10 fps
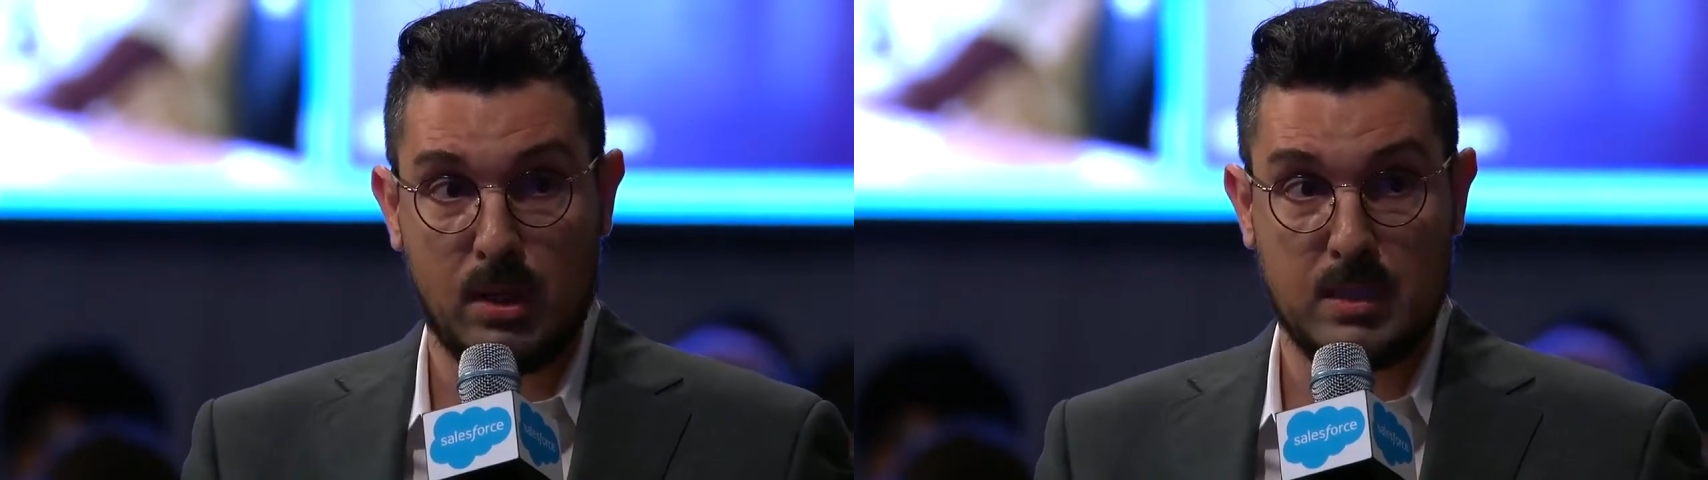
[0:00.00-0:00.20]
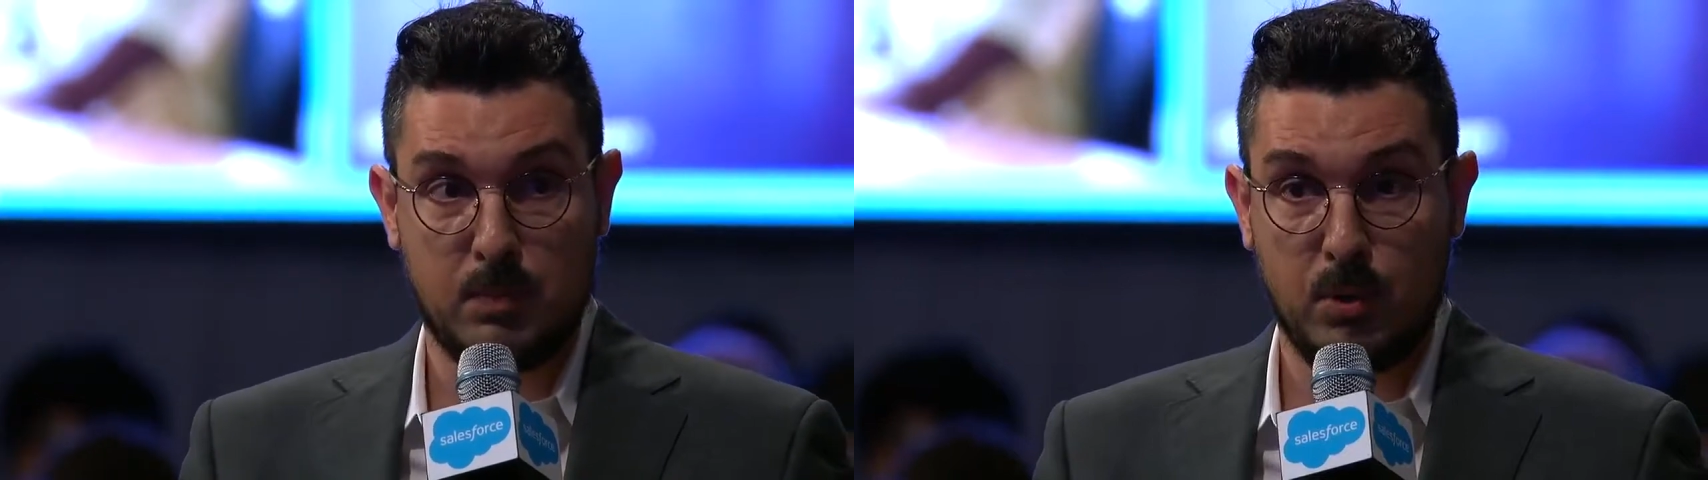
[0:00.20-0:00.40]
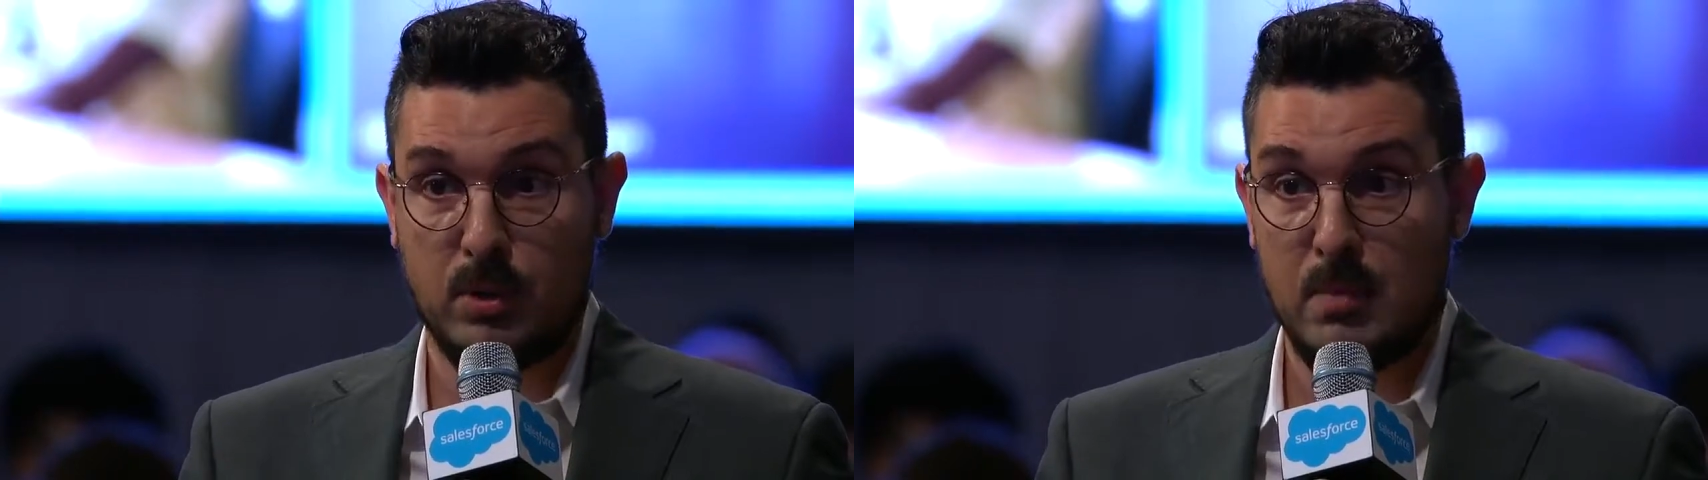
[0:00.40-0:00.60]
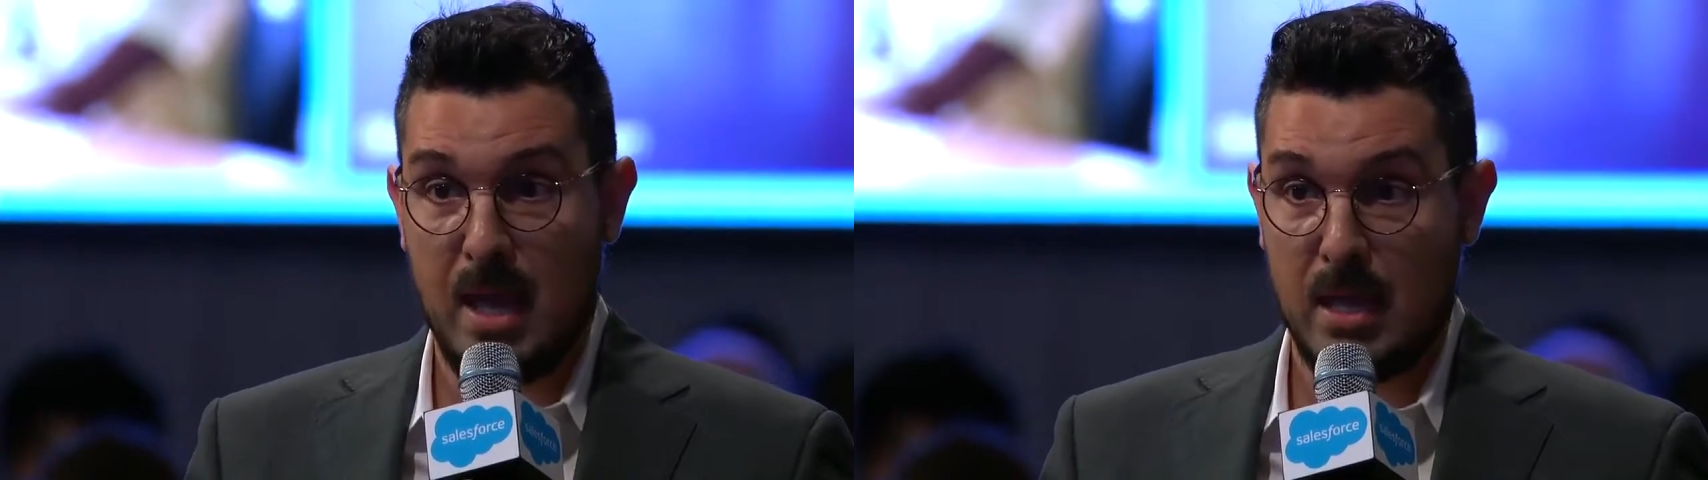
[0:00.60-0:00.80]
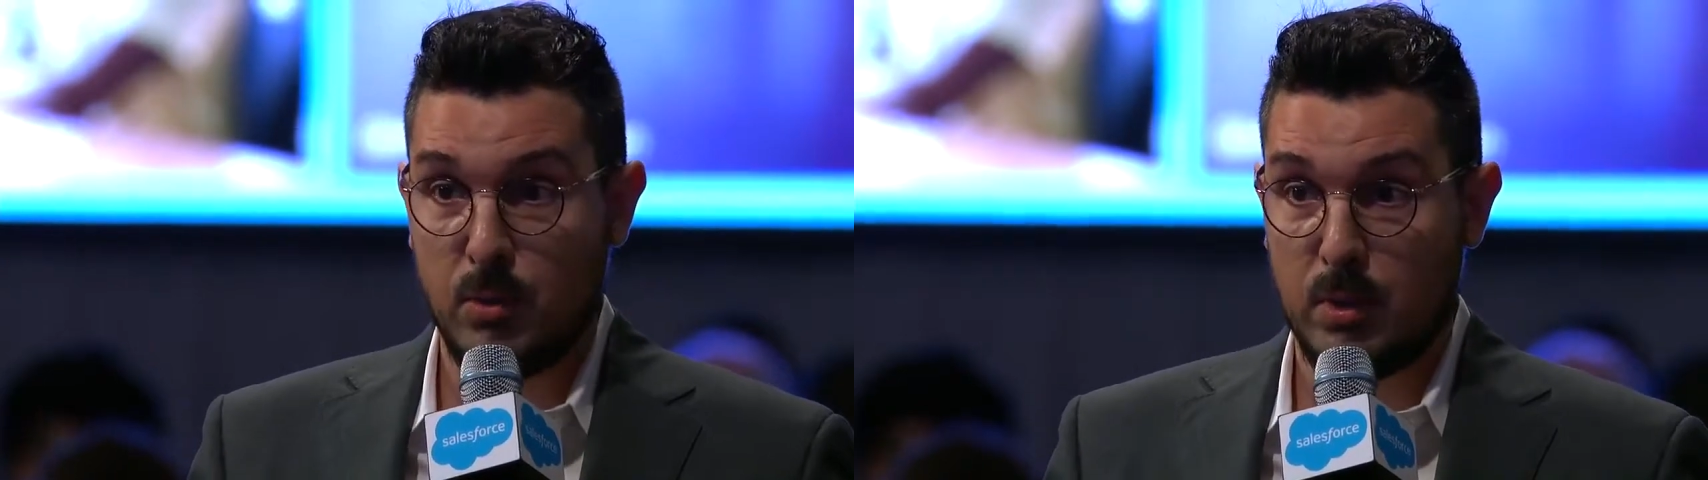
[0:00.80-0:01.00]
is purely
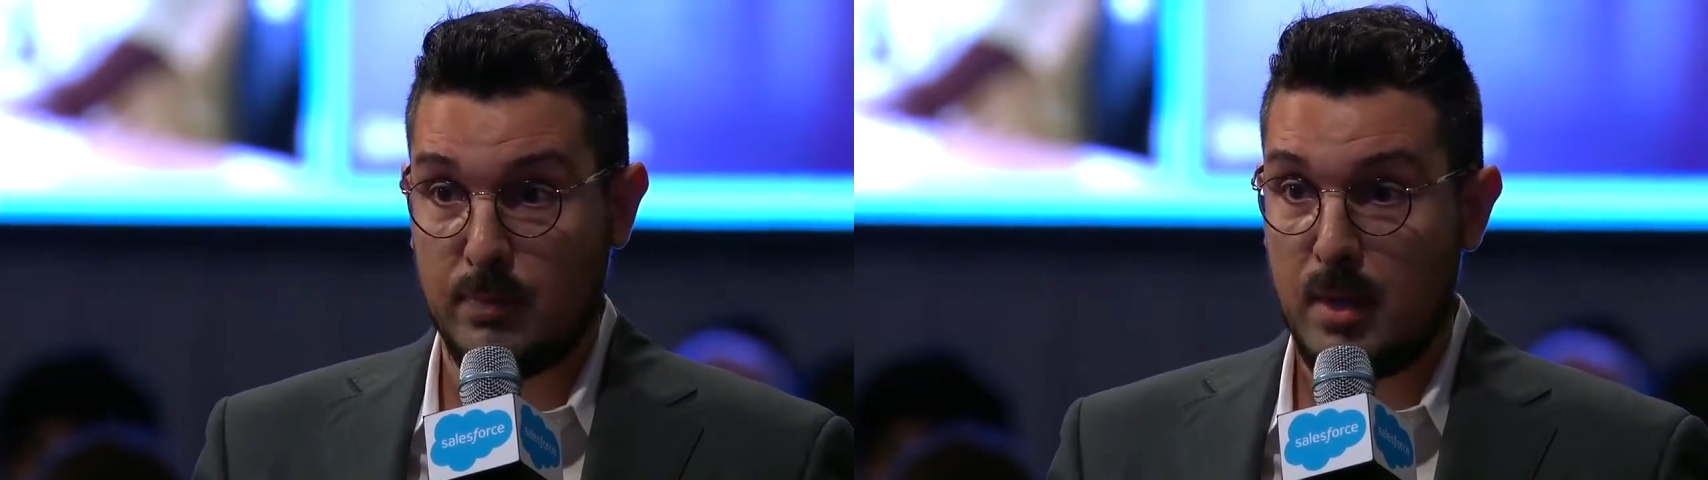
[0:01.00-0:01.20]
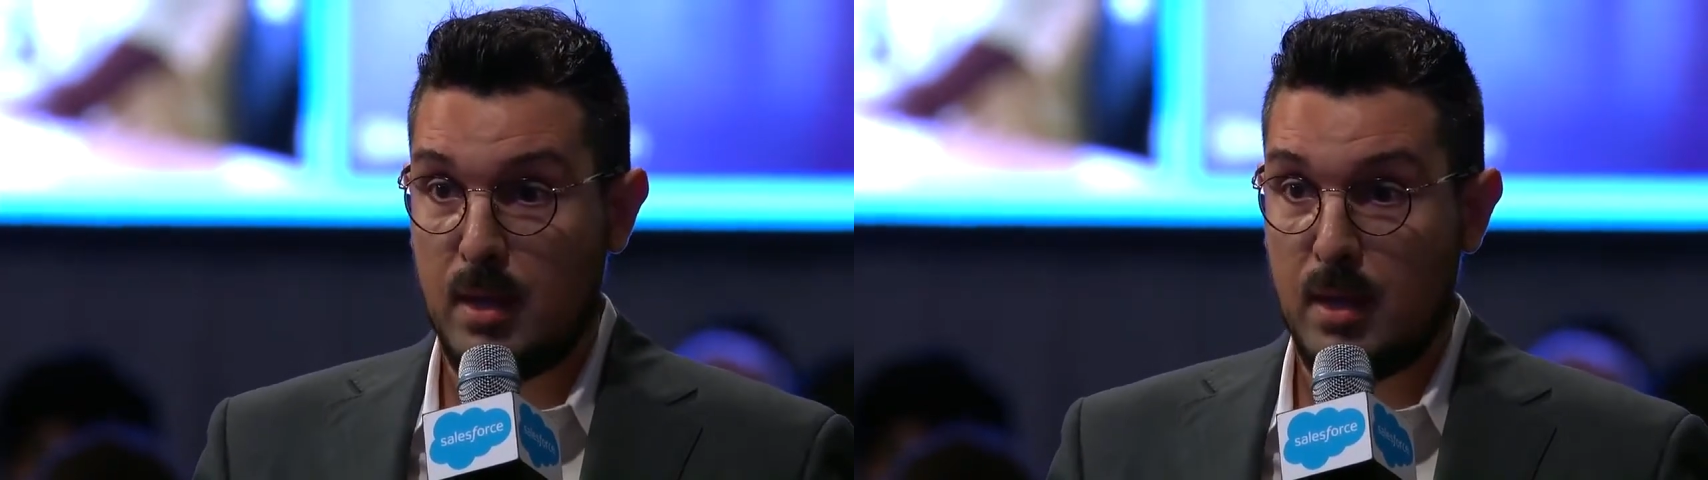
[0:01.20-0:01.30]
manual,